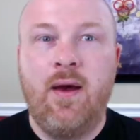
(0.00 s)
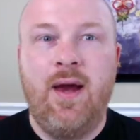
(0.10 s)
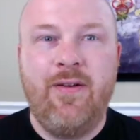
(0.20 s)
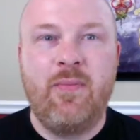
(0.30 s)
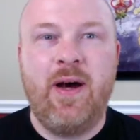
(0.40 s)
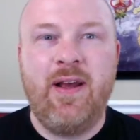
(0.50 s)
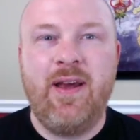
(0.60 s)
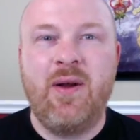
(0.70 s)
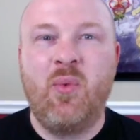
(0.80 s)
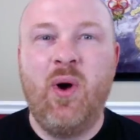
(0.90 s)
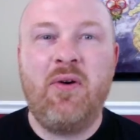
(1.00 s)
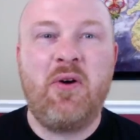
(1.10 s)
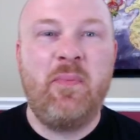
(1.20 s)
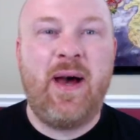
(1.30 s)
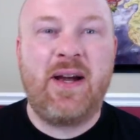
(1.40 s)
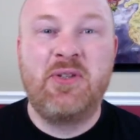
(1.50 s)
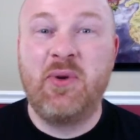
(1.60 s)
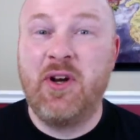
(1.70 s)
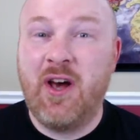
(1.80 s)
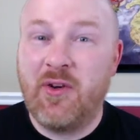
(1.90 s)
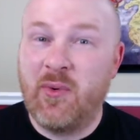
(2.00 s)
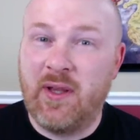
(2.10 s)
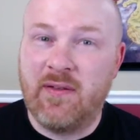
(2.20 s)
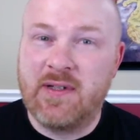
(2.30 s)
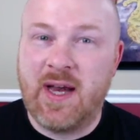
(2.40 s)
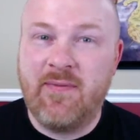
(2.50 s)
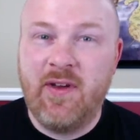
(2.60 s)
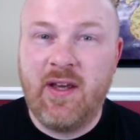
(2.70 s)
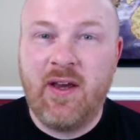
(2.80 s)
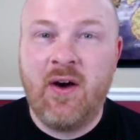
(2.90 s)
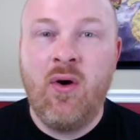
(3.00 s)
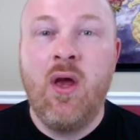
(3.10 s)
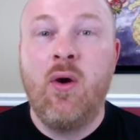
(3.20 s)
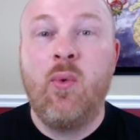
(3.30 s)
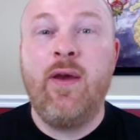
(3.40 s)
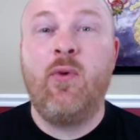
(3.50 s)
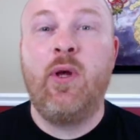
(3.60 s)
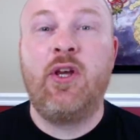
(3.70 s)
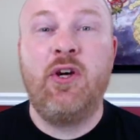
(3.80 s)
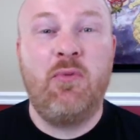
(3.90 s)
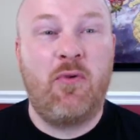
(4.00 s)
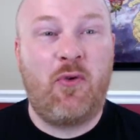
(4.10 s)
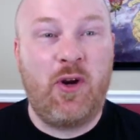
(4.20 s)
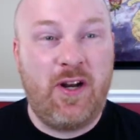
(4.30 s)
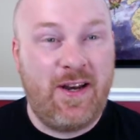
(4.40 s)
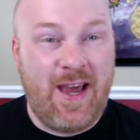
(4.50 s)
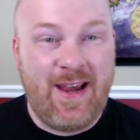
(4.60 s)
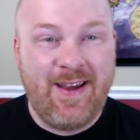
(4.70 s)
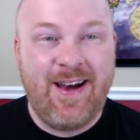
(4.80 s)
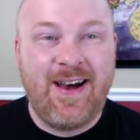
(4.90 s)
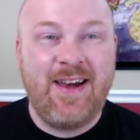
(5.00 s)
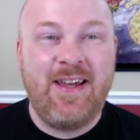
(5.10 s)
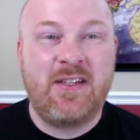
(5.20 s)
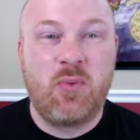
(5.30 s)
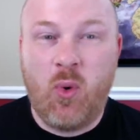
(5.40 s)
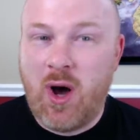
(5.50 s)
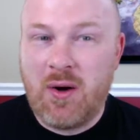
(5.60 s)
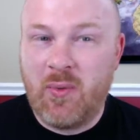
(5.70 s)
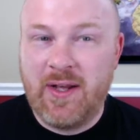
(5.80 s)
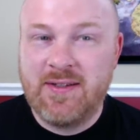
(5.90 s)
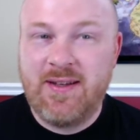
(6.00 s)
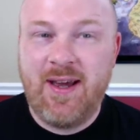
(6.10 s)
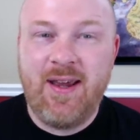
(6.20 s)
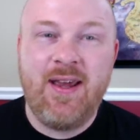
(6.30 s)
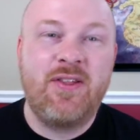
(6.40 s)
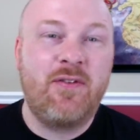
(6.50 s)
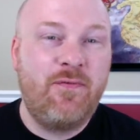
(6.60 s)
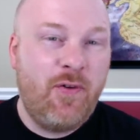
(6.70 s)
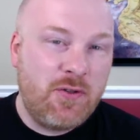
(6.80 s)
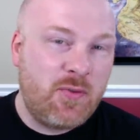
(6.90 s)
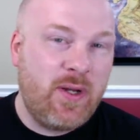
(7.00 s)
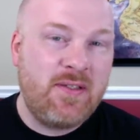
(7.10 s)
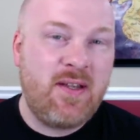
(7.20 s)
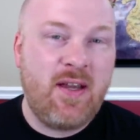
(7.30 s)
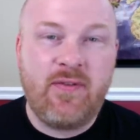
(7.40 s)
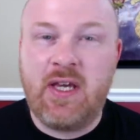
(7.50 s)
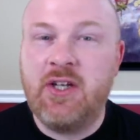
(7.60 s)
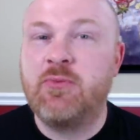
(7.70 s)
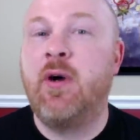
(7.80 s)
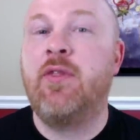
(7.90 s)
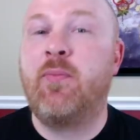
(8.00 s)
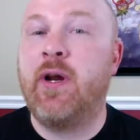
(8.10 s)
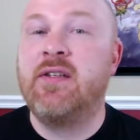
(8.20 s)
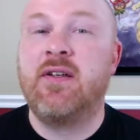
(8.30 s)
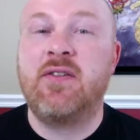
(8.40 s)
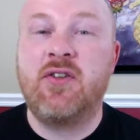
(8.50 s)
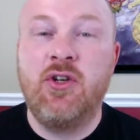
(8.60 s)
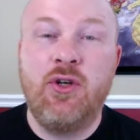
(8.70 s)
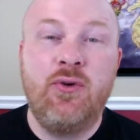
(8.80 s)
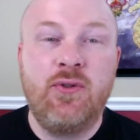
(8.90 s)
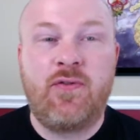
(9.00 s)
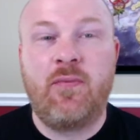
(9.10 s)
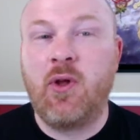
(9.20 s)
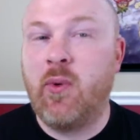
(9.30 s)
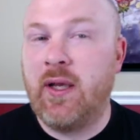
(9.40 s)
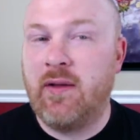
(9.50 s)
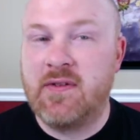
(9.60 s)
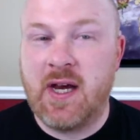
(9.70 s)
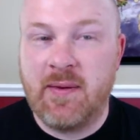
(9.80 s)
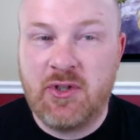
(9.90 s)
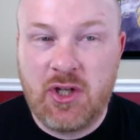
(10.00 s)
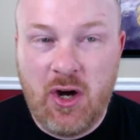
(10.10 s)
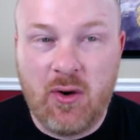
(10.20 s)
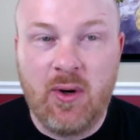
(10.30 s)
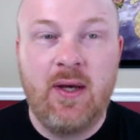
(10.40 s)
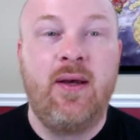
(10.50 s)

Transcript: Hey everybody, and welcome back to another Wheel of Time video. We have a really good one for you today. It's Watt Wednesday, and the first Wednesday of each month brings us news from the Wheel of Time show.